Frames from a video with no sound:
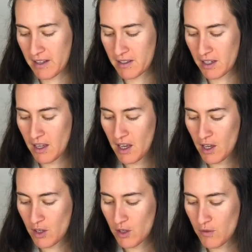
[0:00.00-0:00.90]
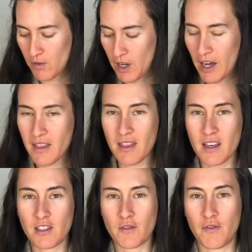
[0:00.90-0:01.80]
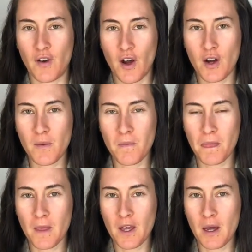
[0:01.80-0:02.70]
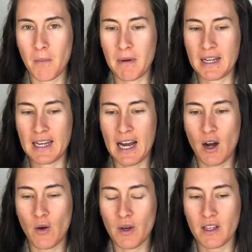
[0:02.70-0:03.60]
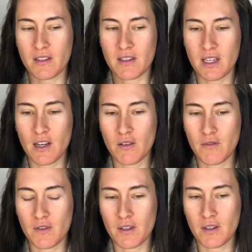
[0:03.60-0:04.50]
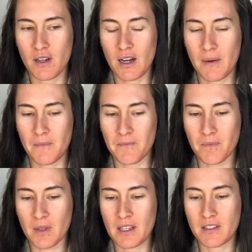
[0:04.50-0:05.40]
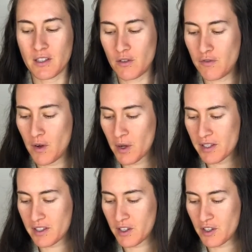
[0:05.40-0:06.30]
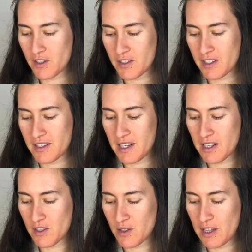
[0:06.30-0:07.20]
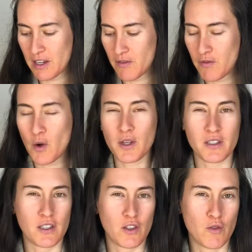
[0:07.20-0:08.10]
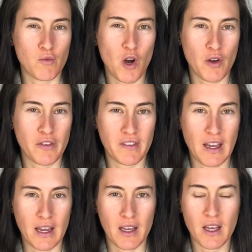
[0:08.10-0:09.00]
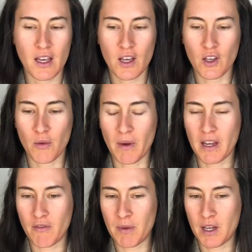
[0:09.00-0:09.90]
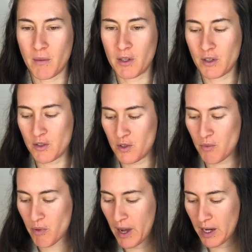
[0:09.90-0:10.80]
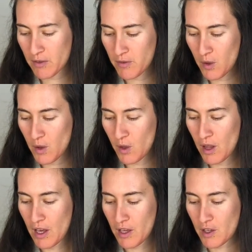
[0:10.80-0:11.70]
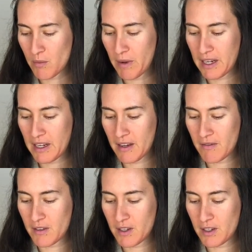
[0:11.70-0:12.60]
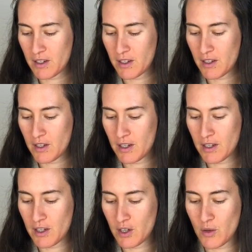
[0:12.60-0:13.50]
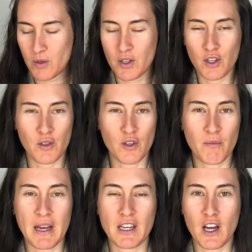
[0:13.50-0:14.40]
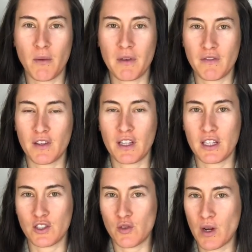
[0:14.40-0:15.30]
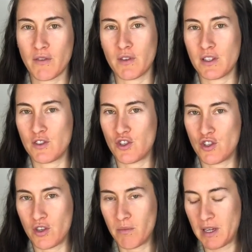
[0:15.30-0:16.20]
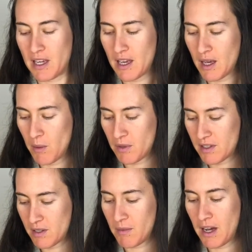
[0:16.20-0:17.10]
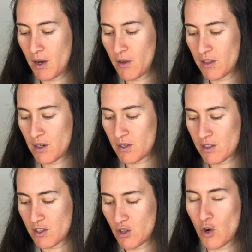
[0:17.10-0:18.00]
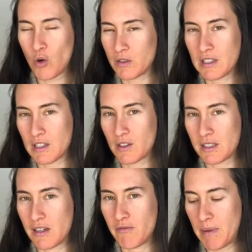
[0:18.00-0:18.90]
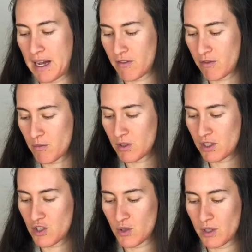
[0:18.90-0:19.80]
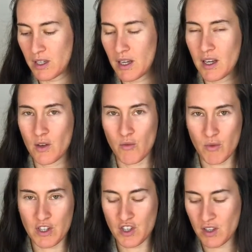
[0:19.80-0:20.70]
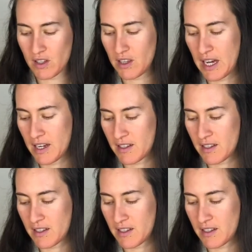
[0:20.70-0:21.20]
It's like you've gotten this far, but now instead of focusing on your success, you're like focusing on the wrong thing. You might have become a little too prideful. You might have, you might not be feeling as grateful as you should be, but somehow you're holding yourself back from really truly reaching the light.